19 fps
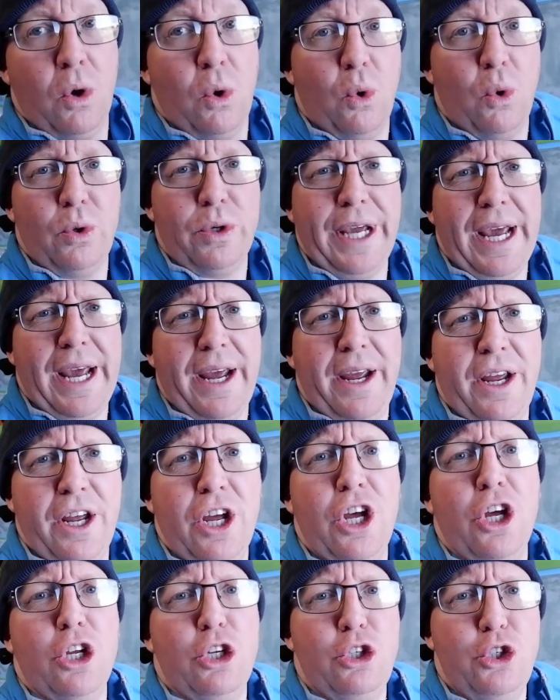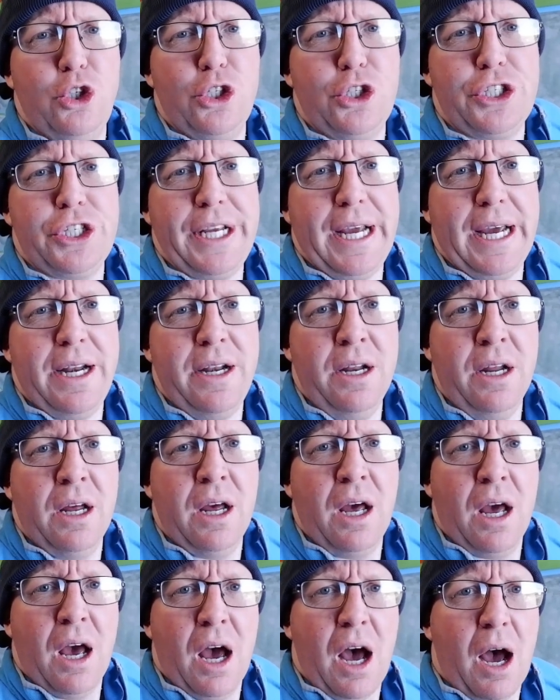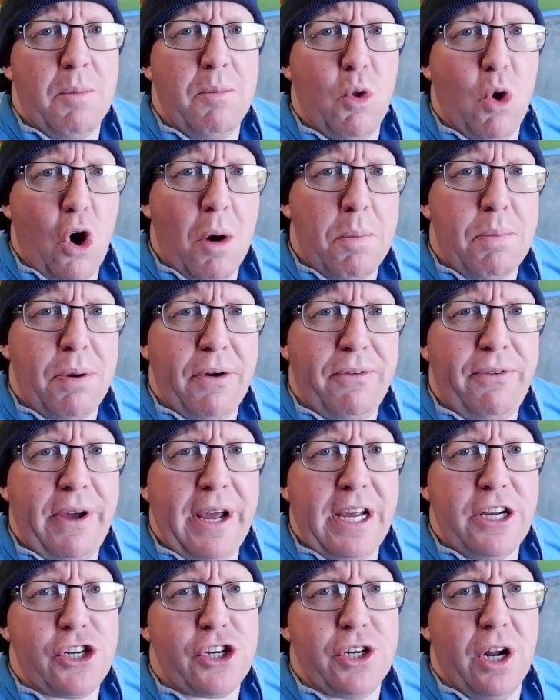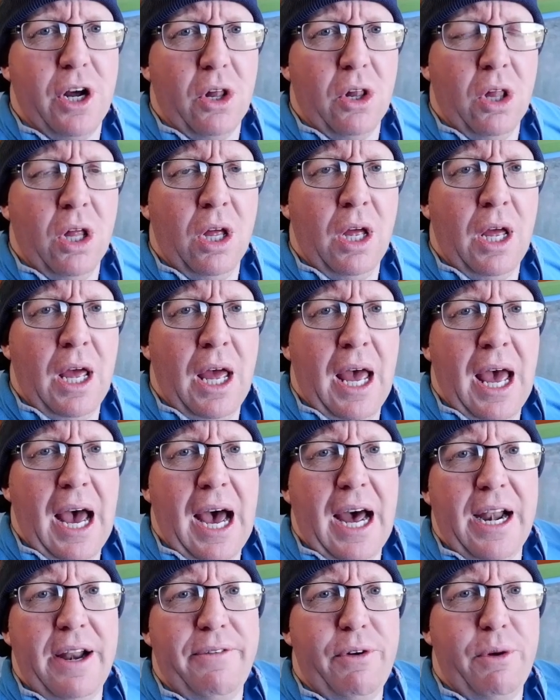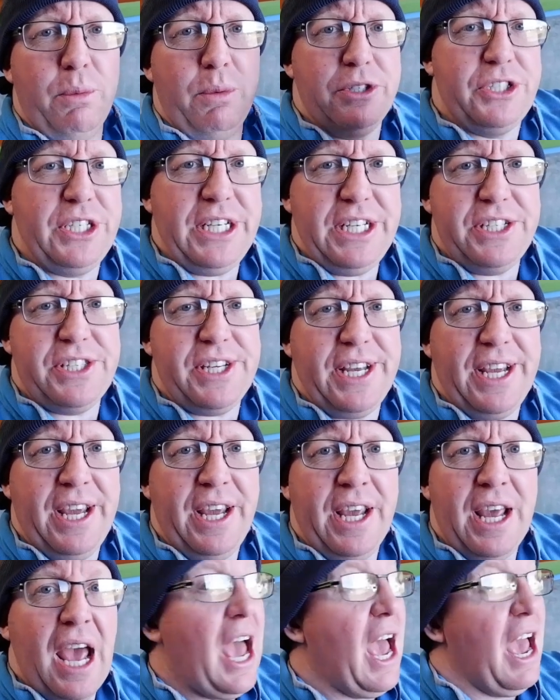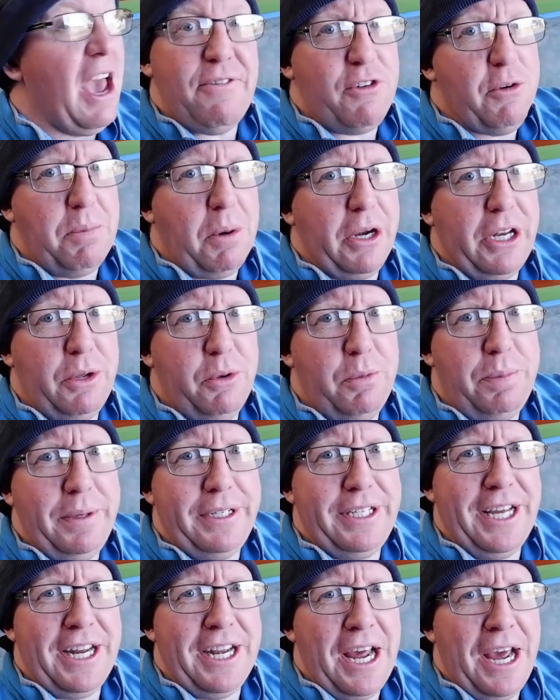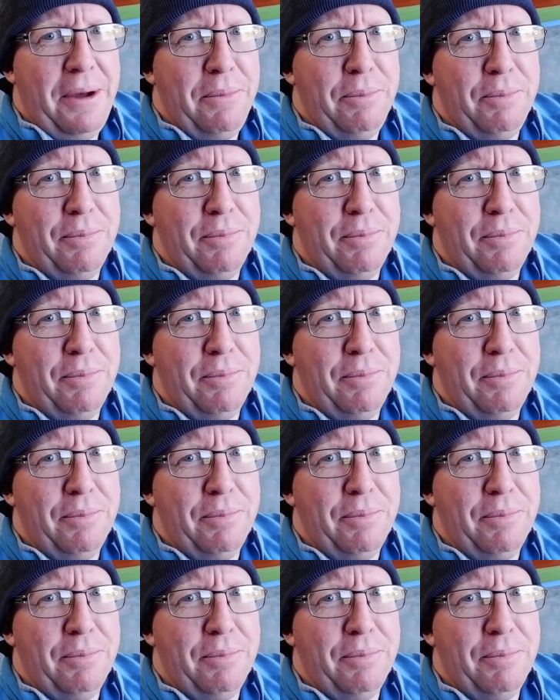Oh yeah, new saying, I'm not a professional, and if it was easy, everybody would be doing it.